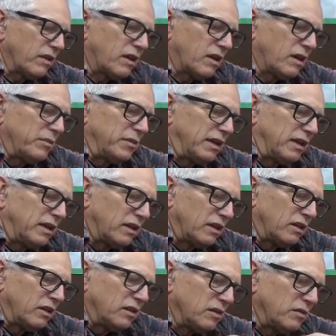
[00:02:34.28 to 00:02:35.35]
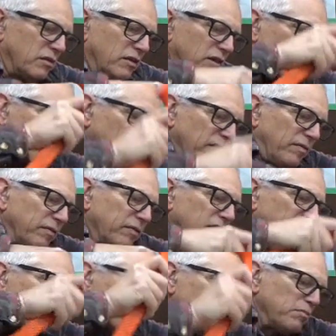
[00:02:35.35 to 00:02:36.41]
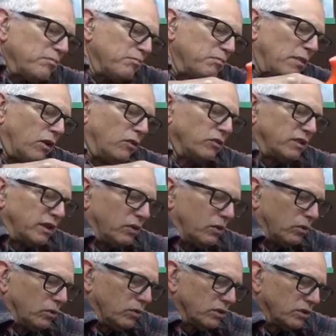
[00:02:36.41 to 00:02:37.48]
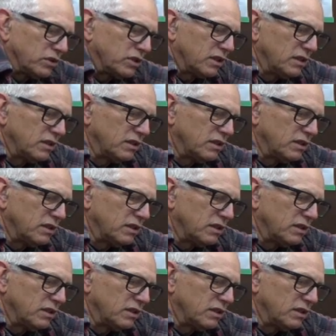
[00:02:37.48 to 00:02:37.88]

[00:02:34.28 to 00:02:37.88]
coming out of the mounting holes.